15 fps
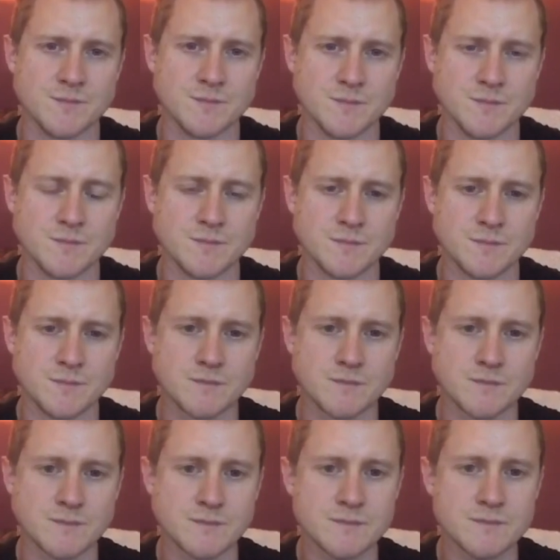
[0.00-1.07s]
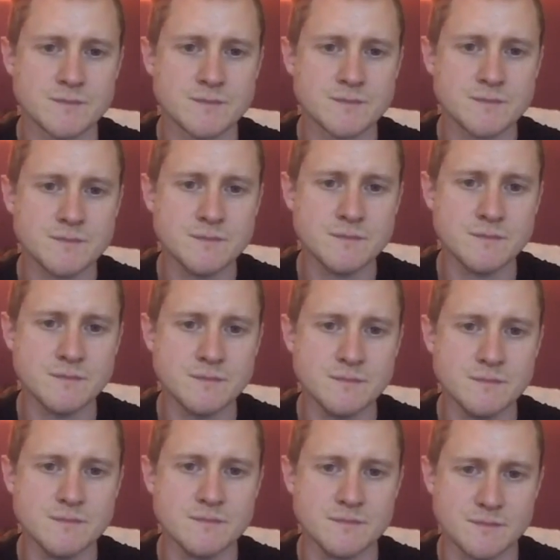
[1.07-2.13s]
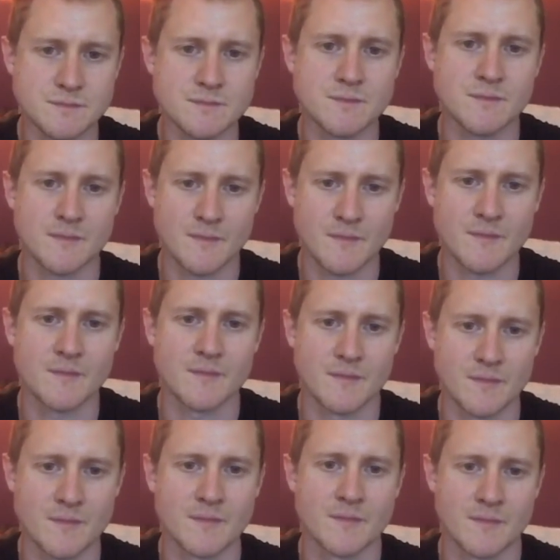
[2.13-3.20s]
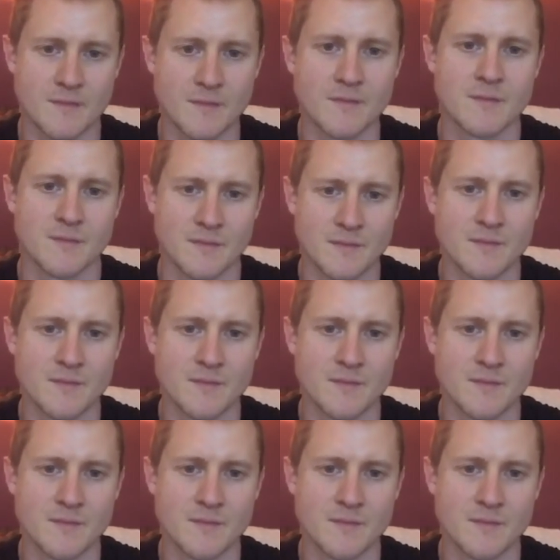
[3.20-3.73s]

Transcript: (silent)